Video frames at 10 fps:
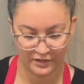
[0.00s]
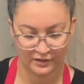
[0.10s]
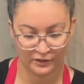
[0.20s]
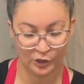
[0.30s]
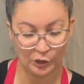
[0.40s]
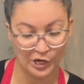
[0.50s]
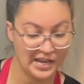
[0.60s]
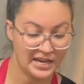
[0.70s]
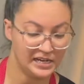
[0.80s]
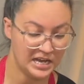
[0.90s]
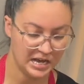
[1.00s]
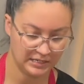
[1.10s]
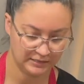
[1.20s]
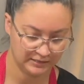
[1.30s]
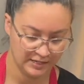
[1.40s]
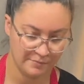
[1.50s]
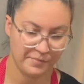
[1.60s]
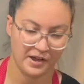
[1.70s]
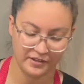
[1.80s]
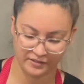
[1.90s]
green,
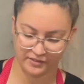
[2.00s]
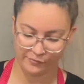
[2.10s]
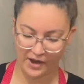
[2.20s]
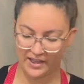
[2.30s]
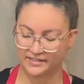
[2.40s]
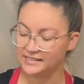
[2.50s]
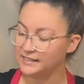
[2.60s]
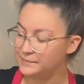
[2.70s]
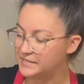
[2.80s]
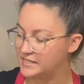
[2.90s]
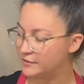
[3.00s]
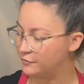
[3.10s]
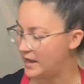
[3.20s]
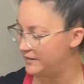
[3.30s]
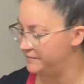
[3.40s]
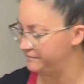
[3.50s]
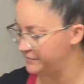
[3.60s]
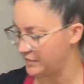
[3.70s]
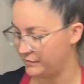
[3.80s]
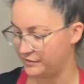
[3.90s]
but the red is lipstick red.
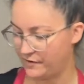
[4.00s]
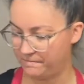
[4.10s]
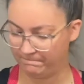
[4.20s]
So that one's fun.